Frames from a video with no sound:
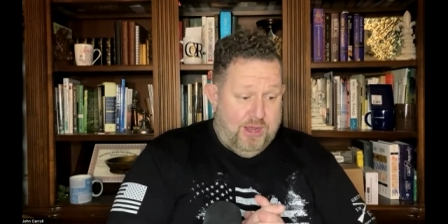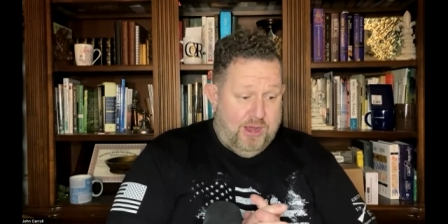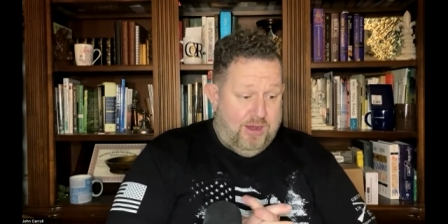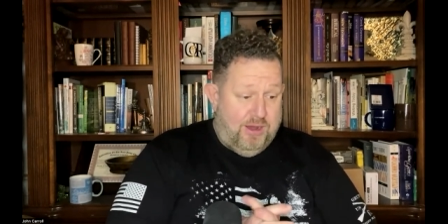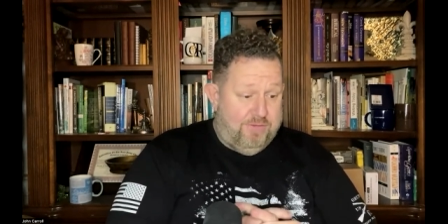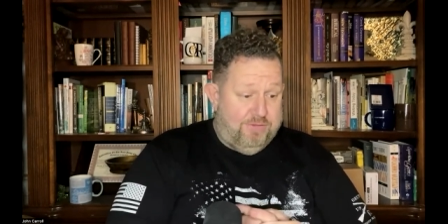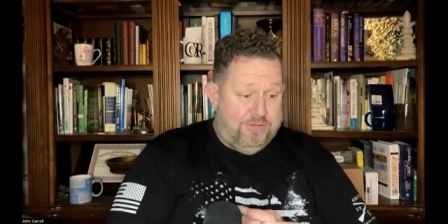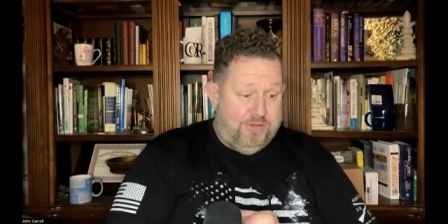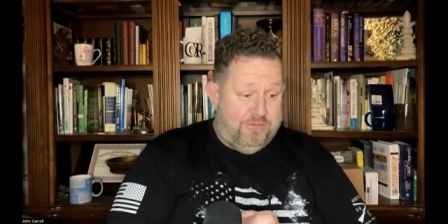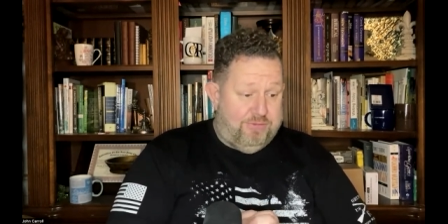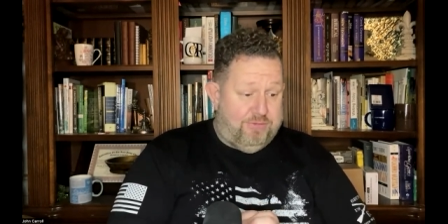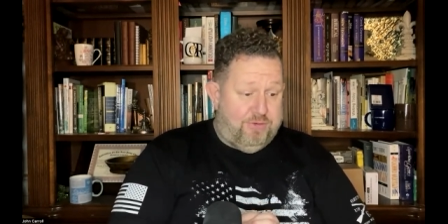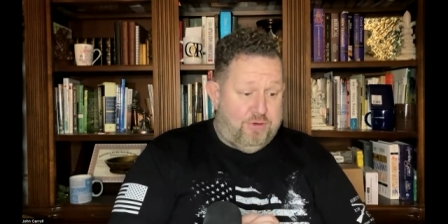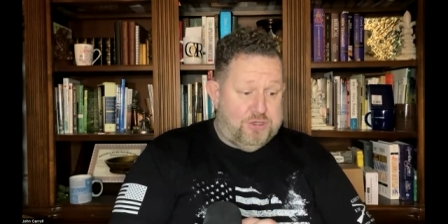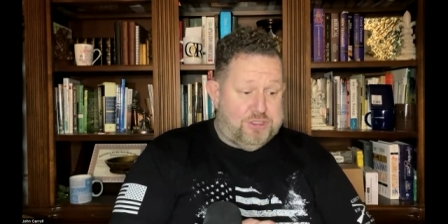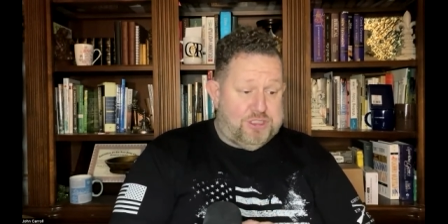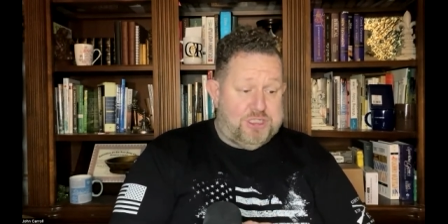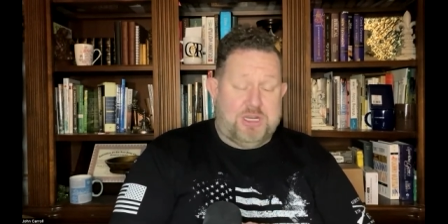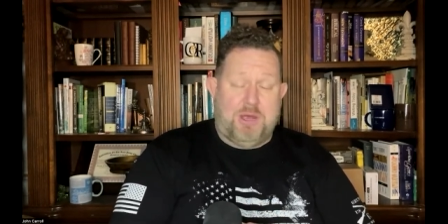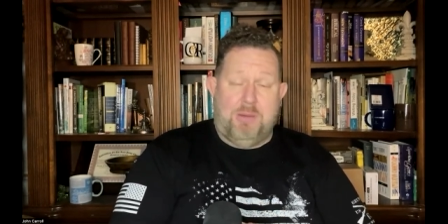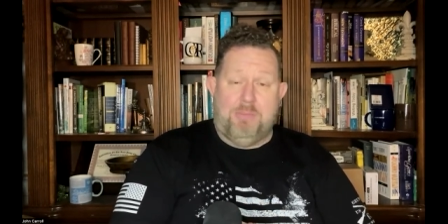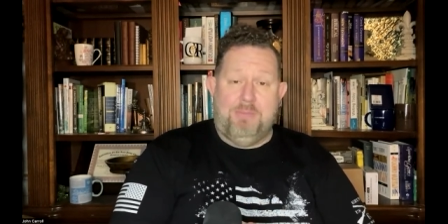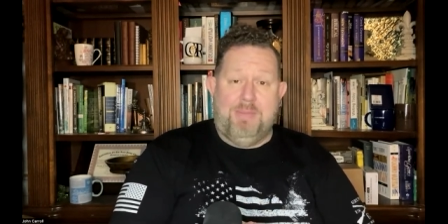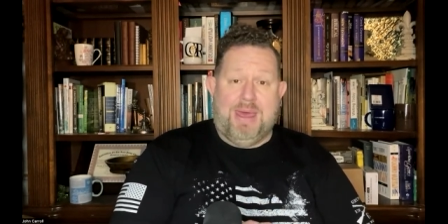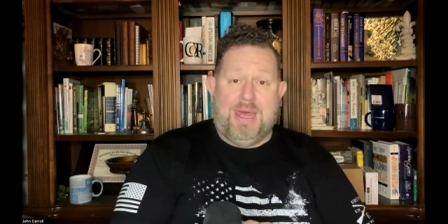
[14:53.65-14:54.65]
of the
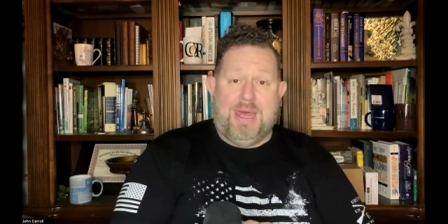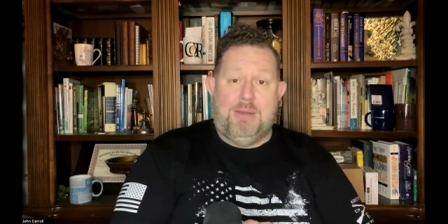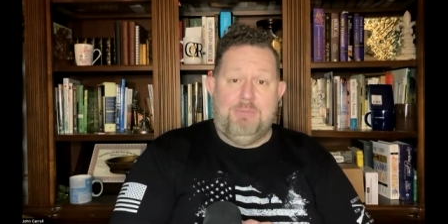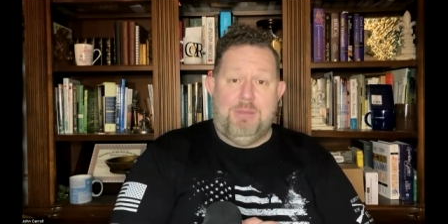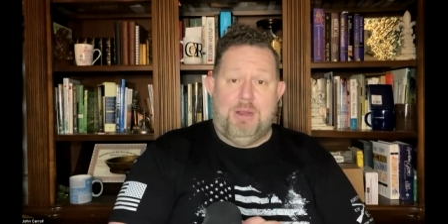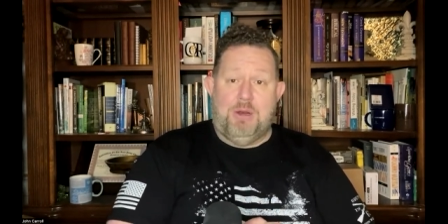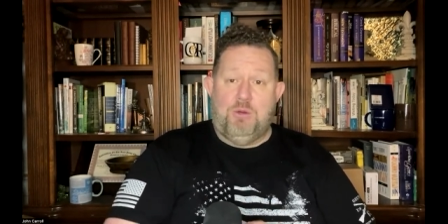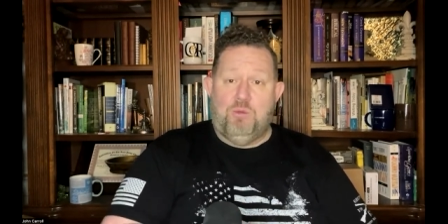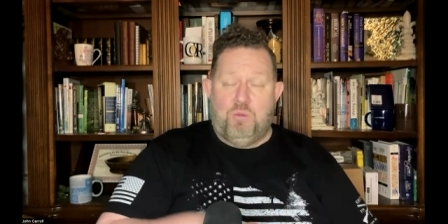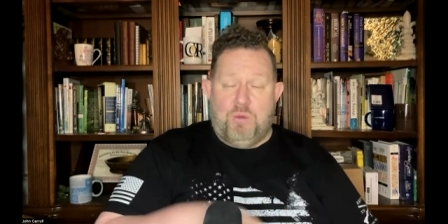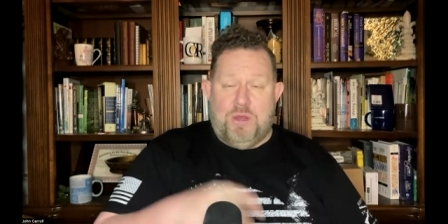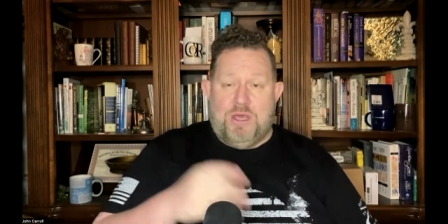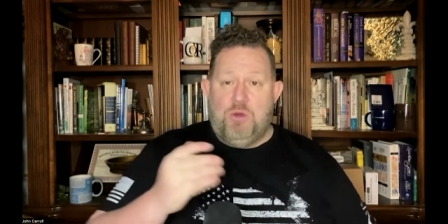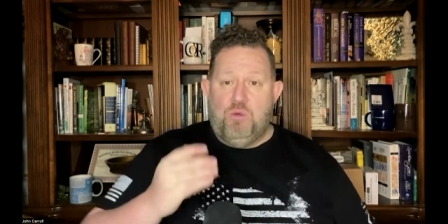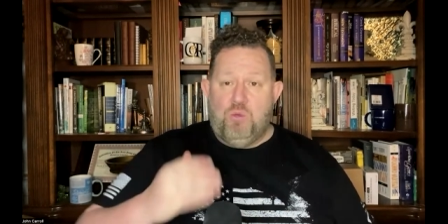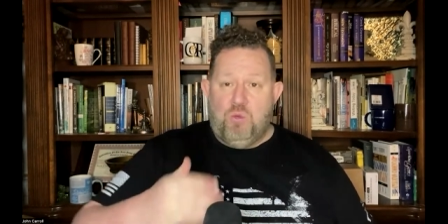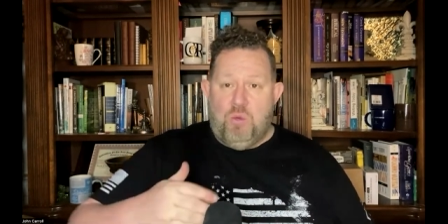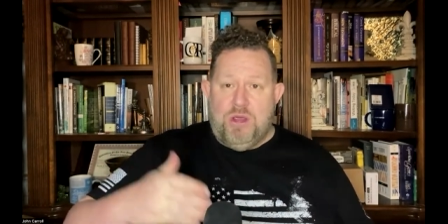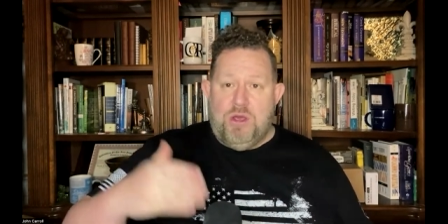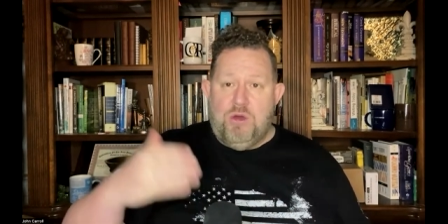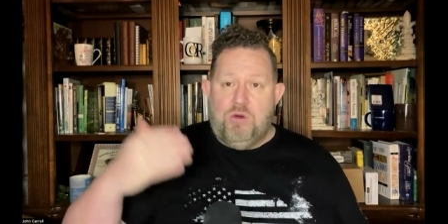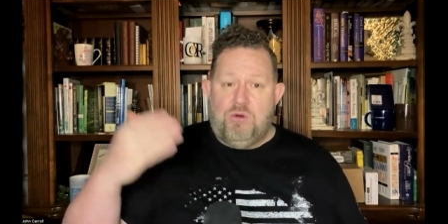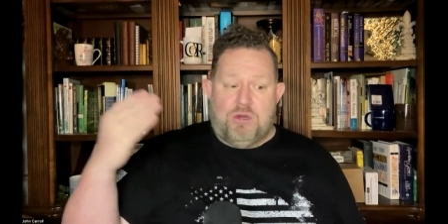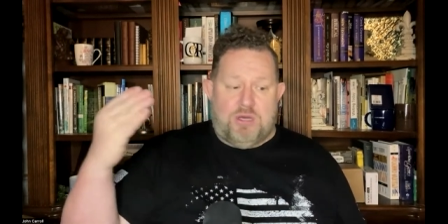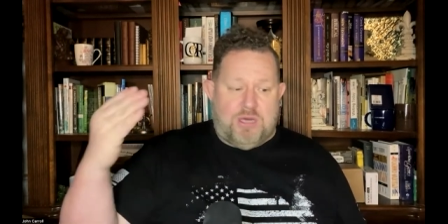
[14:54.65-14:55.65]
first commandment we
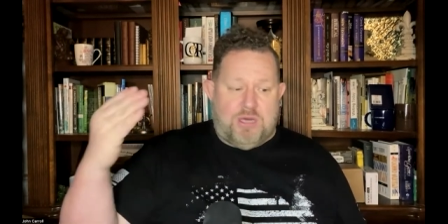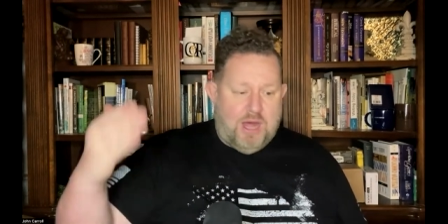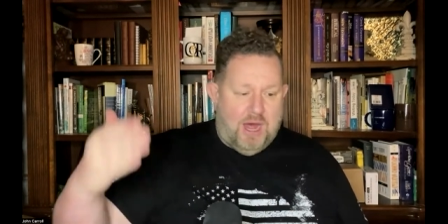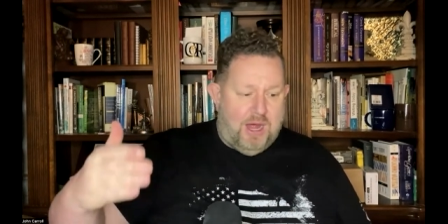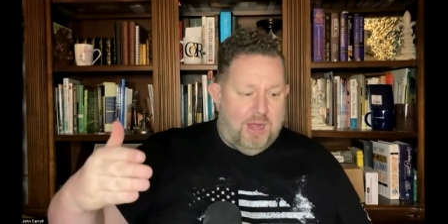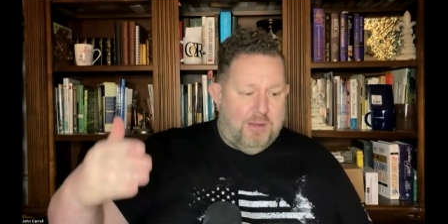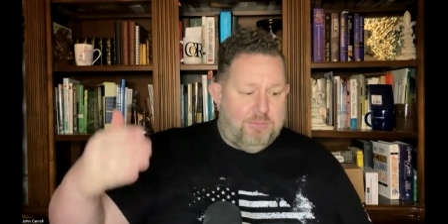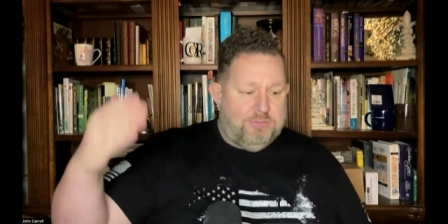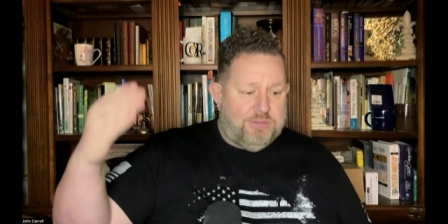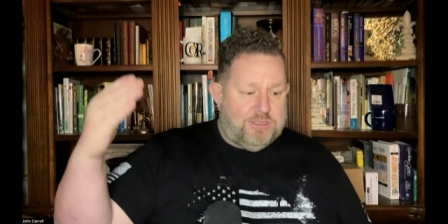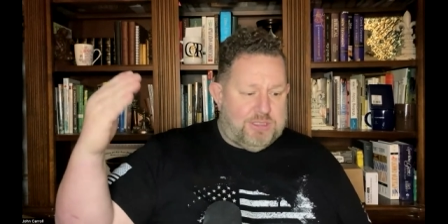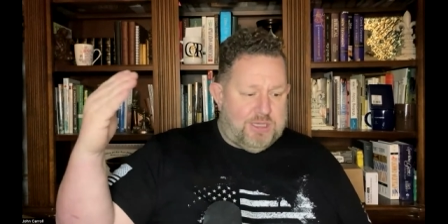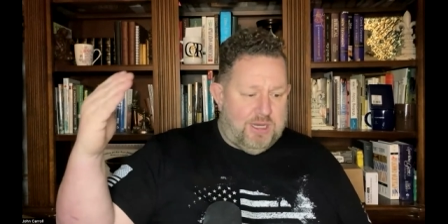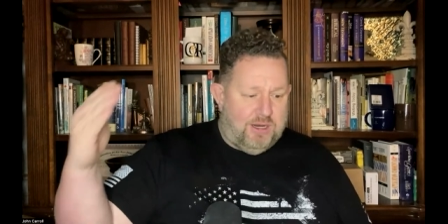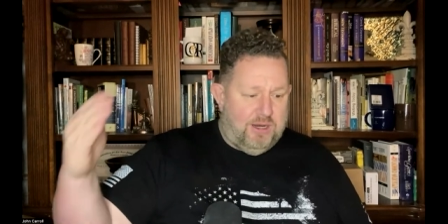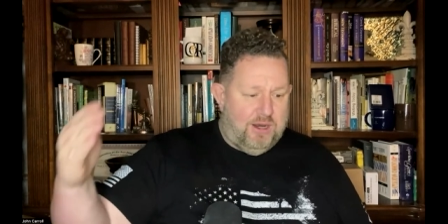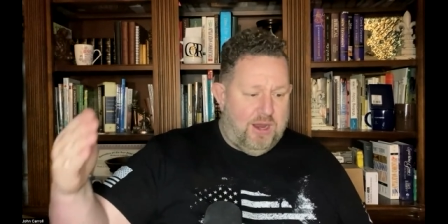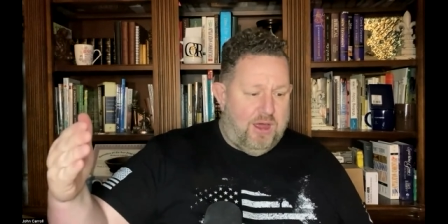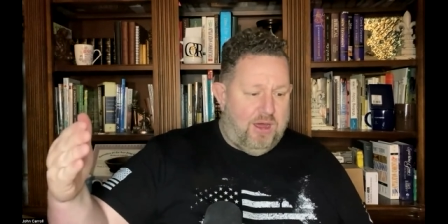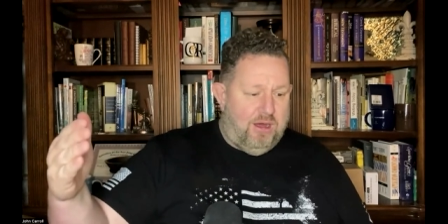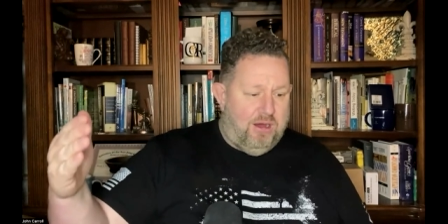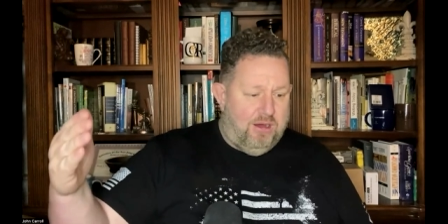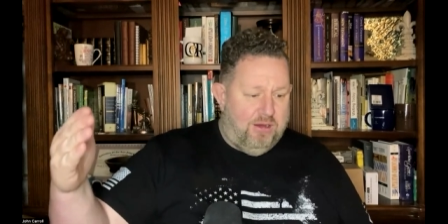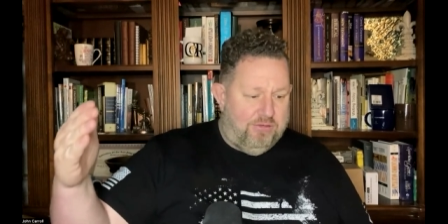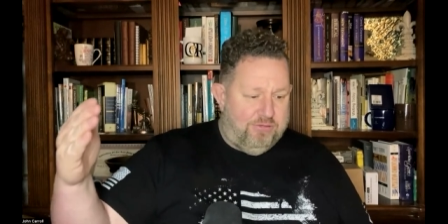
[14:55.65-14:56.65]
will come to
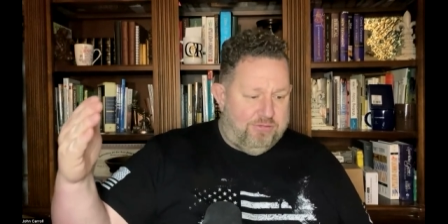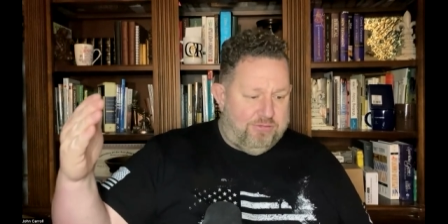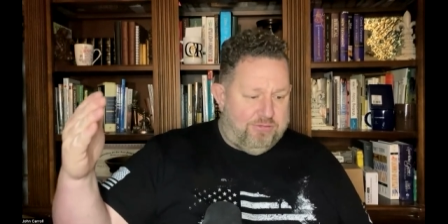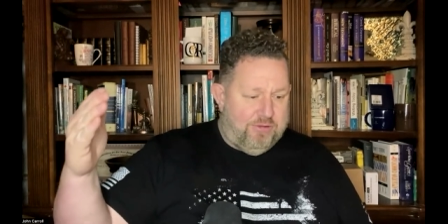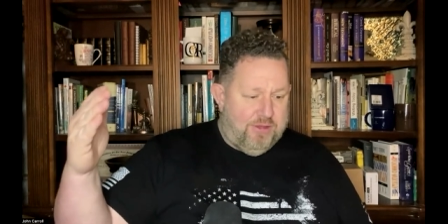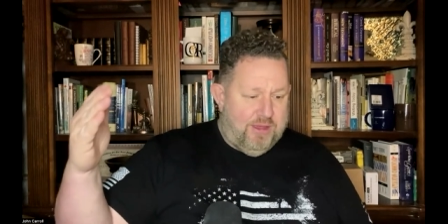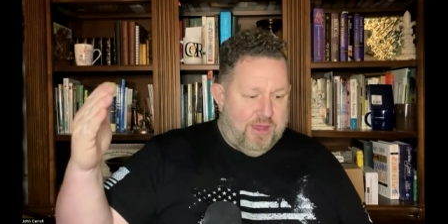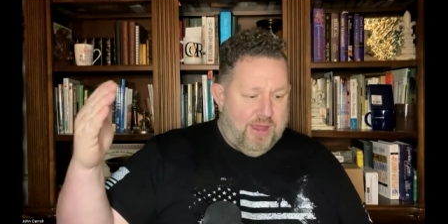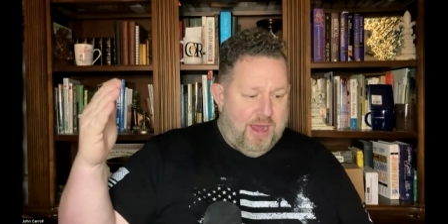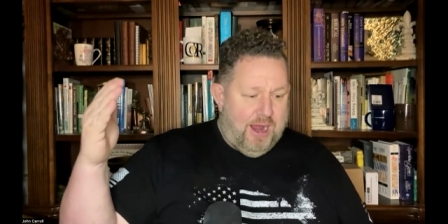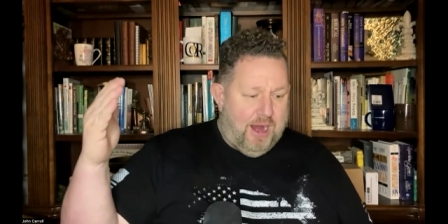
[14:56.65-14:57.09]
love